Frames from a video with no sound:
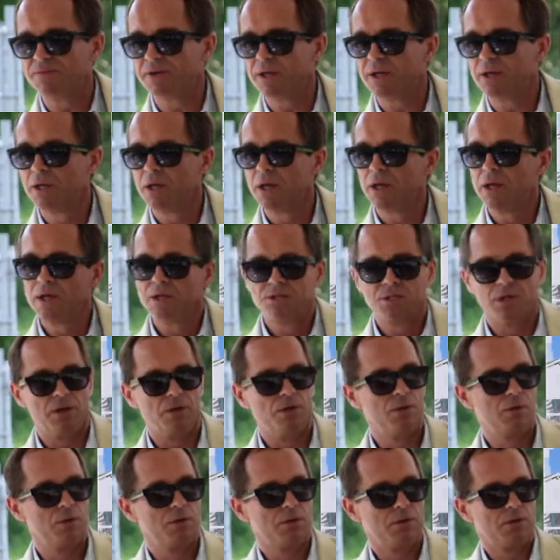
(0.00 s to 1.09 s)
it.
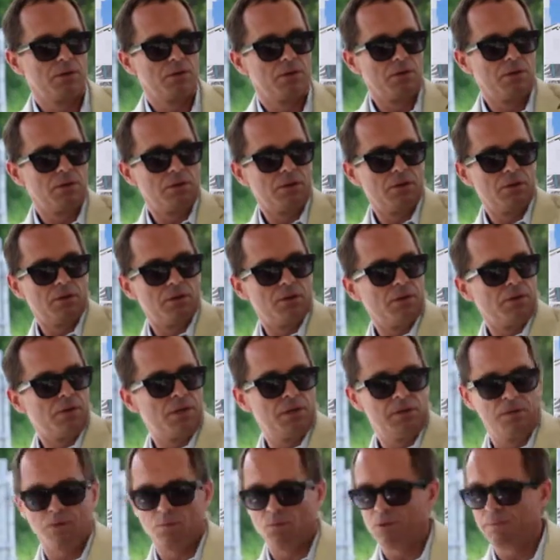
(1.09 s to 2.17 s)
So it
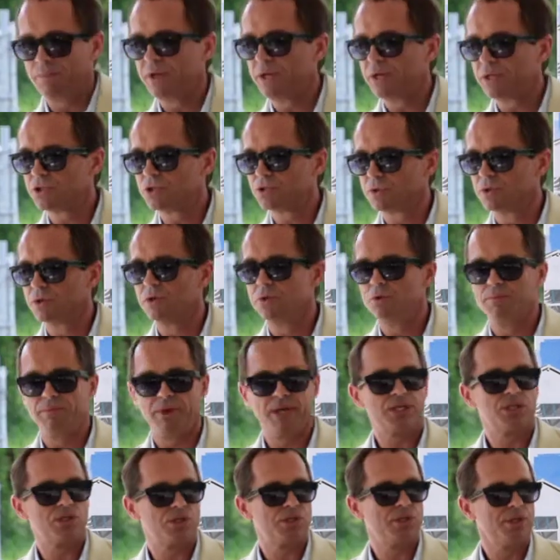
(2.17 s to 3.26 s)
will be a true
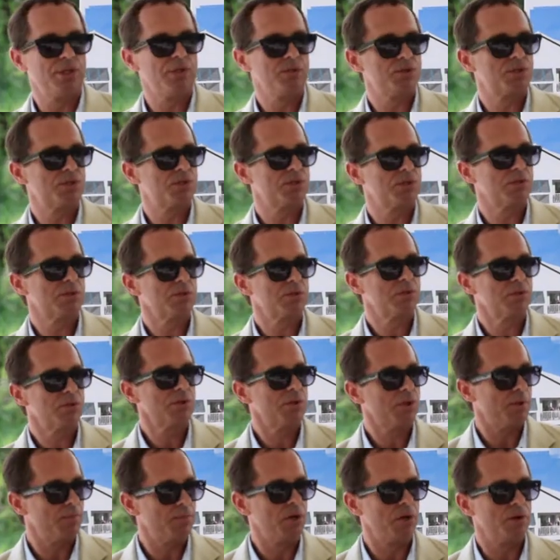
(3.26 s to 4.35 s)
mixed-use
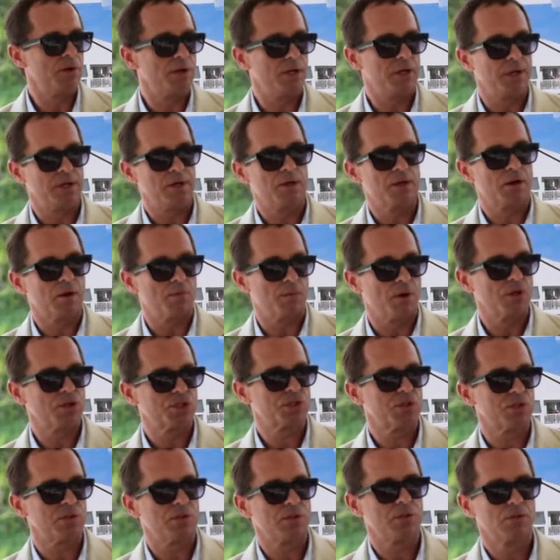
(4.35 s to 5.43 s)
community,
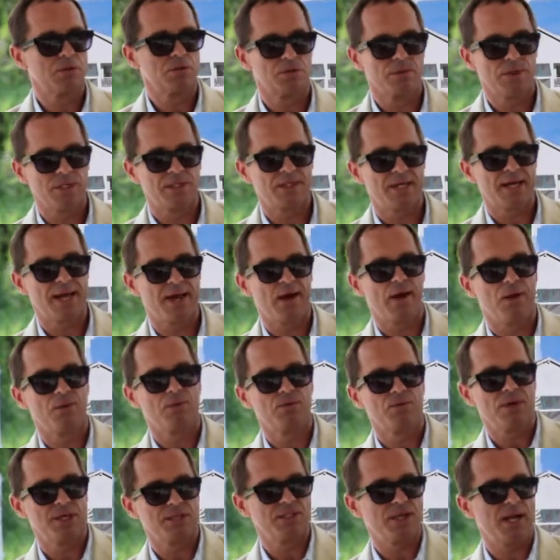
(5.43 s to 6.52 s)
commercial, retail,
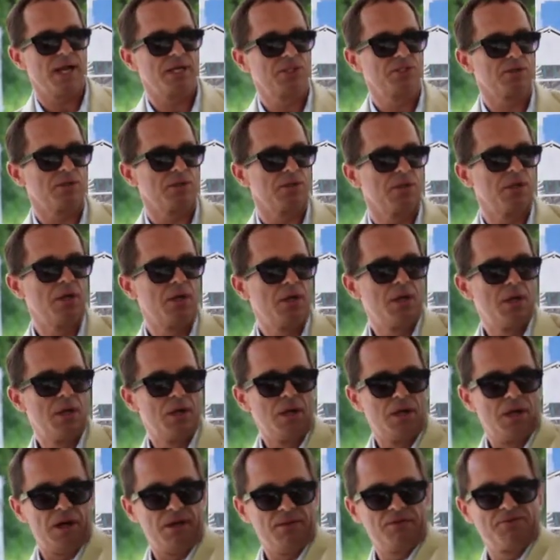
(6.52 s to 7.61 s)
residential.
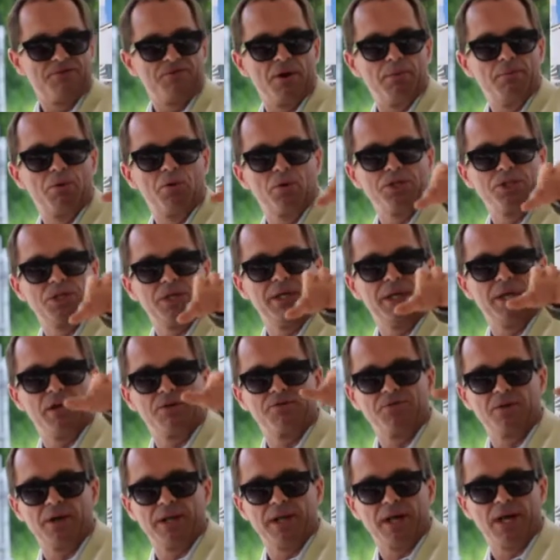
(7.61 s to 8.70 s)
On the front portion here,
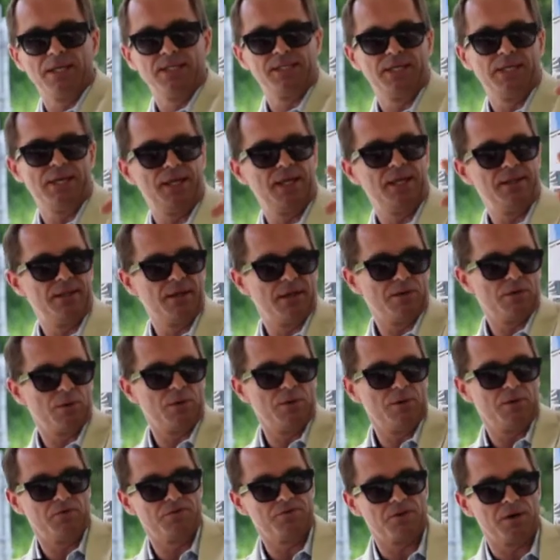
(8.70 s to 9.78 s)
fronting on Dean, the other one
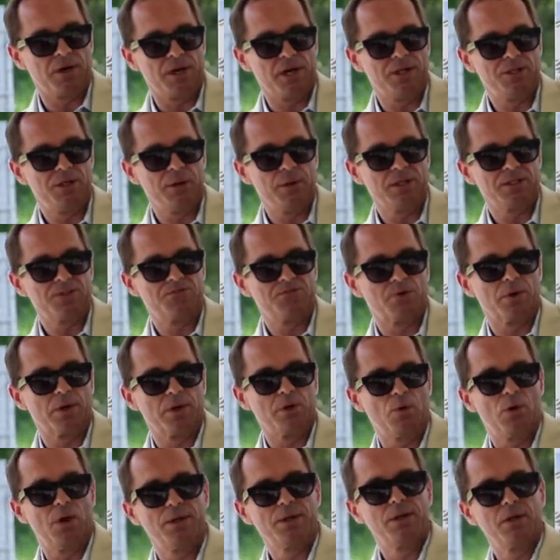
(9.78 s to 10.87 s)
in front on US
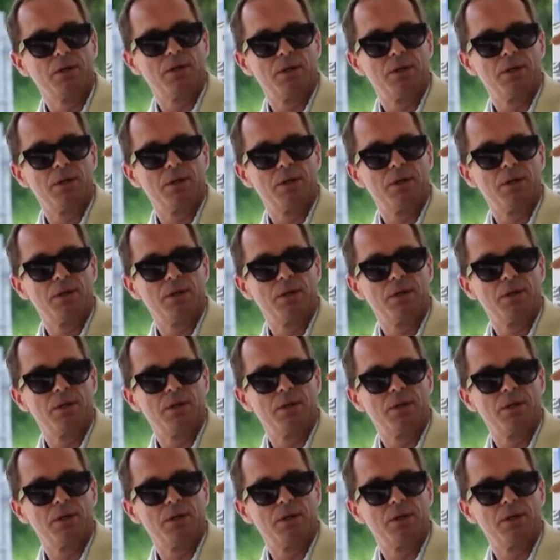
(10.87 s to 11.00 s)
41.